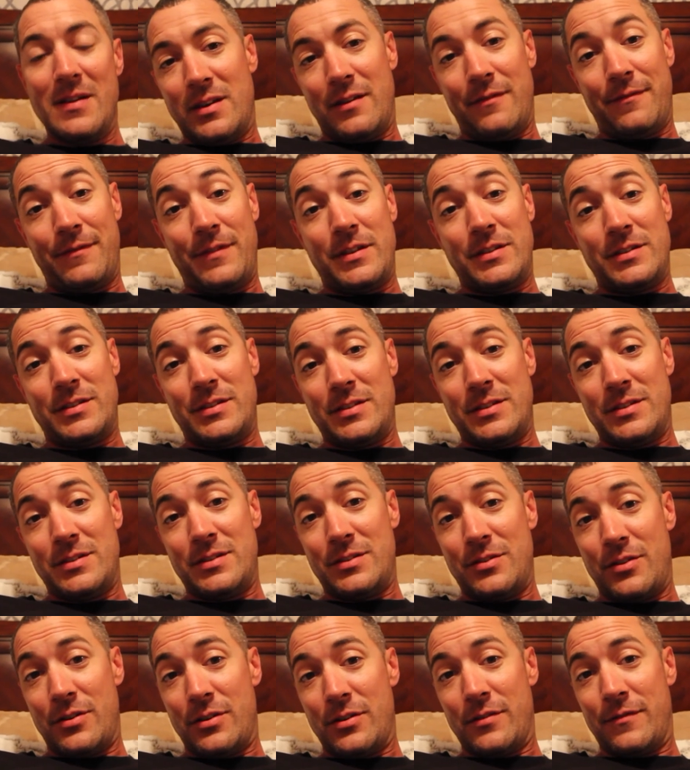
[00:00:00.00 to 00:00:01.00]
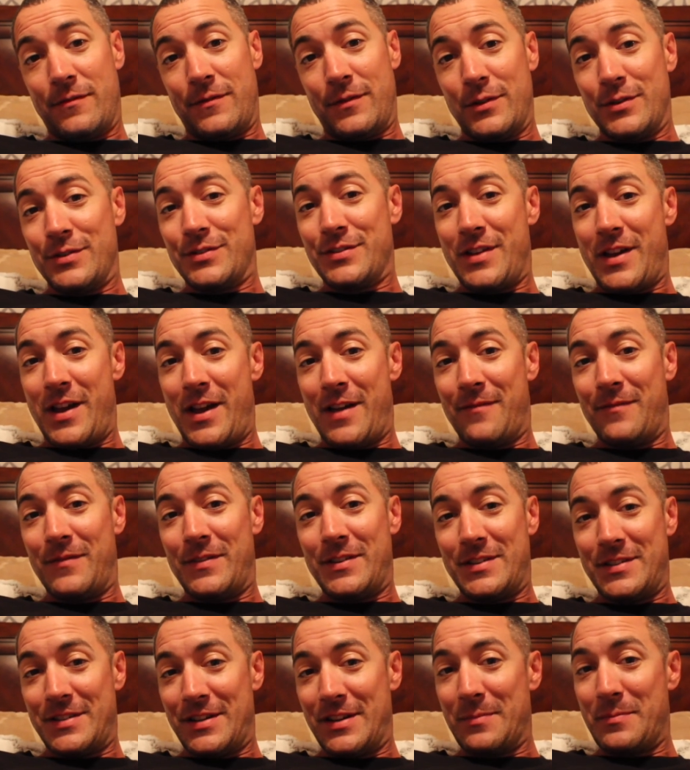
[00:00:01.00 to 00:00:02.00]
If this is your first time
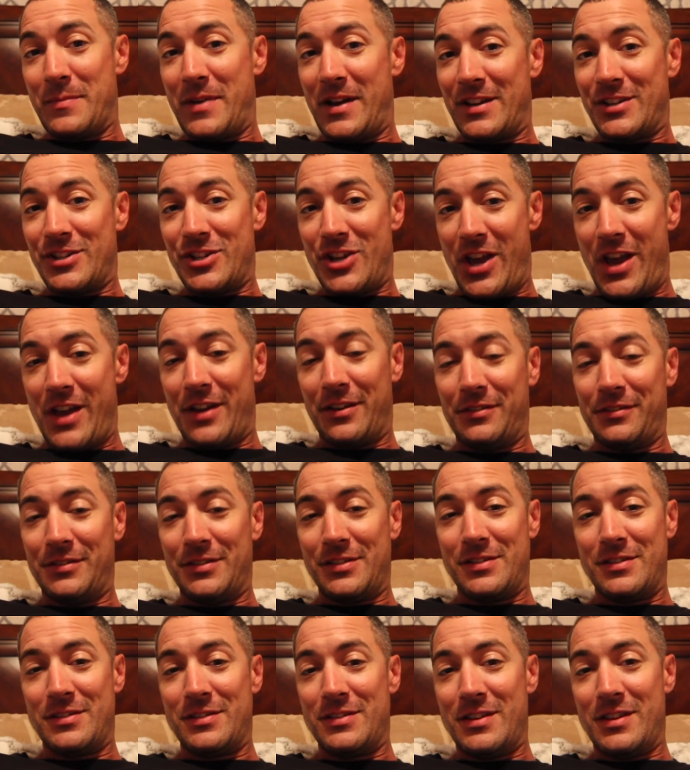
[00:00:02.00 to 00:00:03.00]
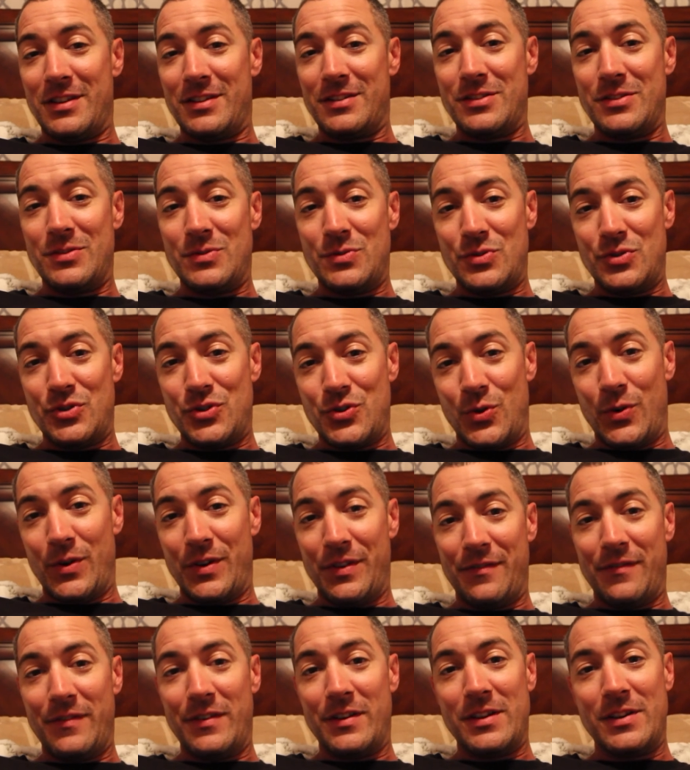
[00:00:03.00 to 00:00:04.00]
visiting my channel and, and you
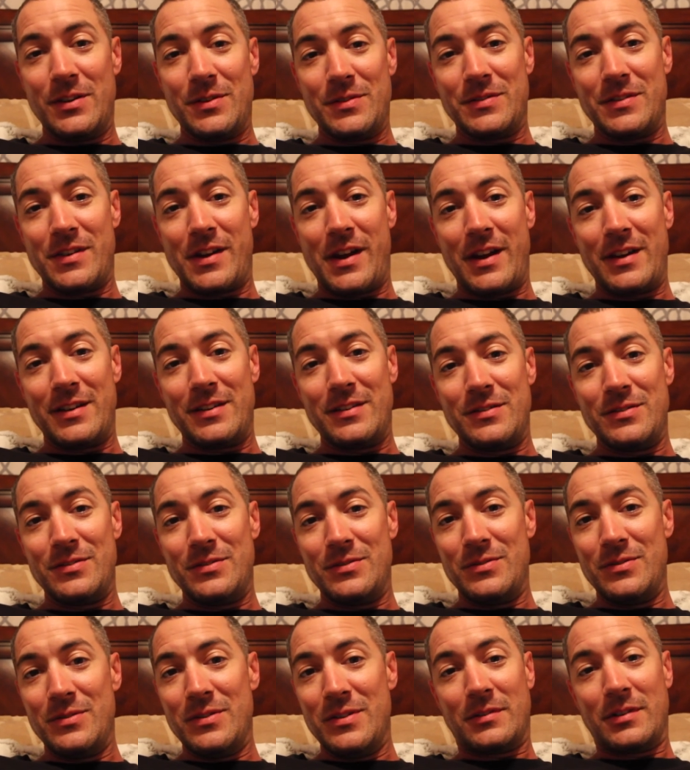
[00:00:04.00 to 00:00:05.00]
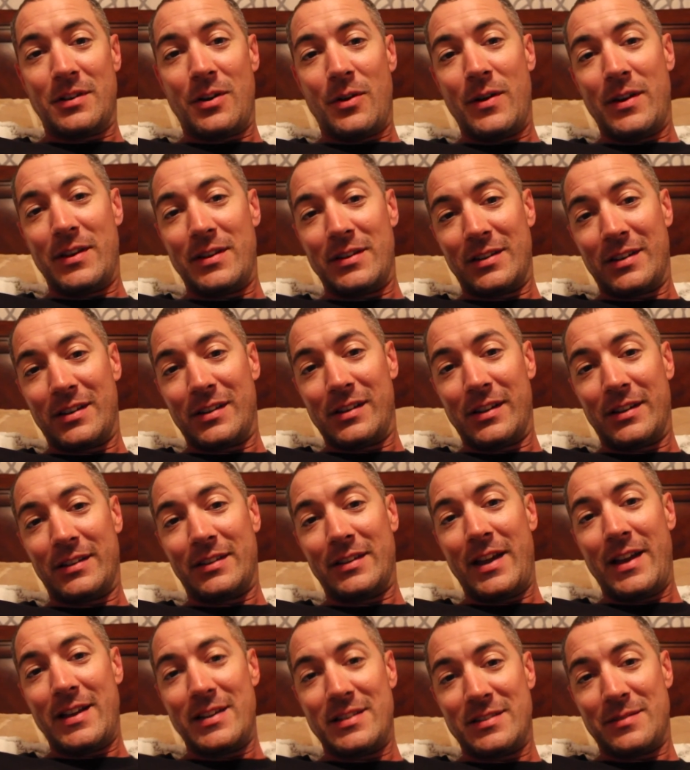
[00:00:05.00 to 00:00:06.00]
enjoy the videos that I do, go ahead and
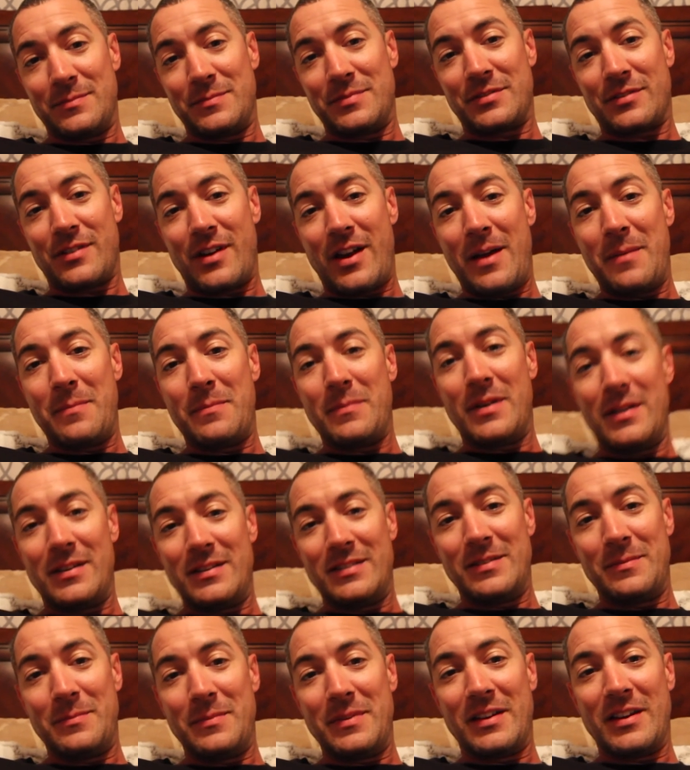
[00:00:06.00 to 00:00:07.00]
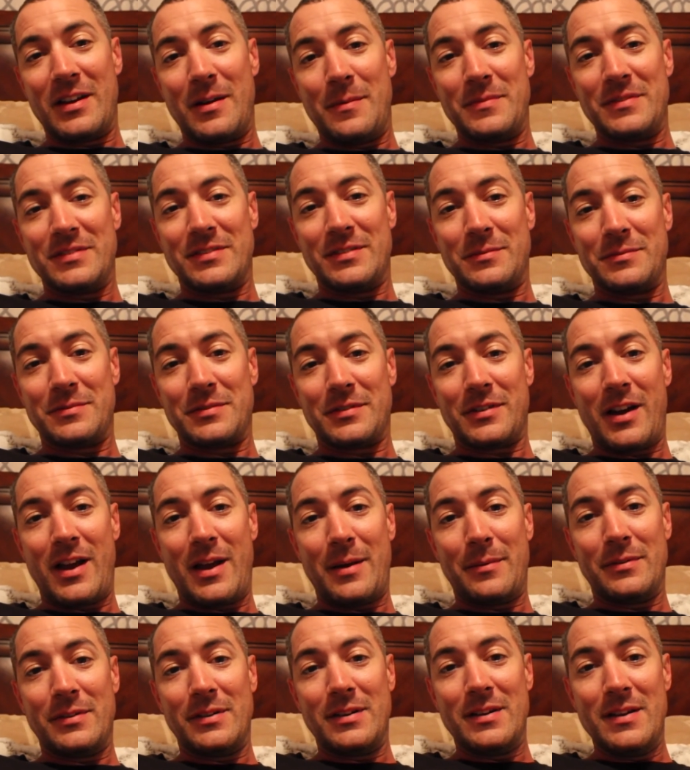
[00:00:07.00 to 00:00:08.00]
click that subscribe button and become a
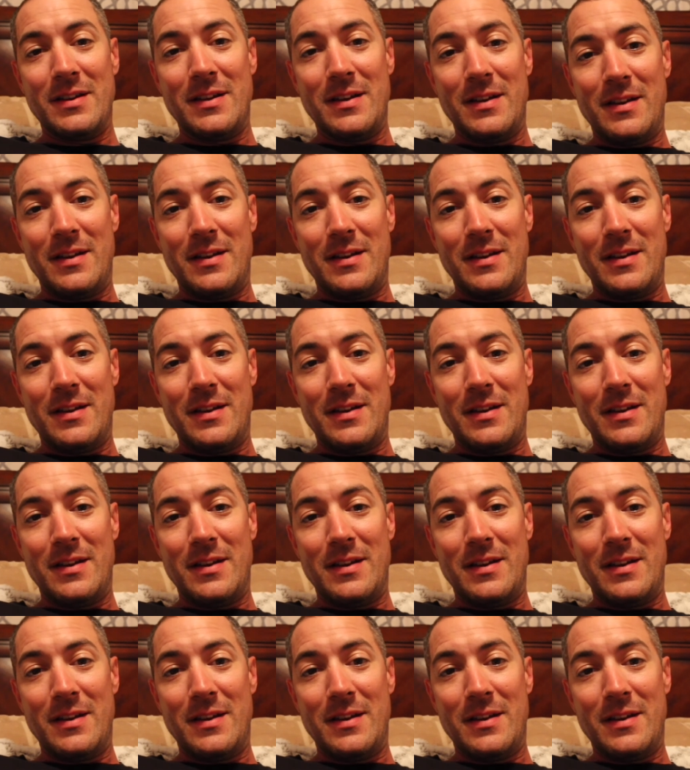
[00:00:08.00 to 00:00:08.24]
subscriber.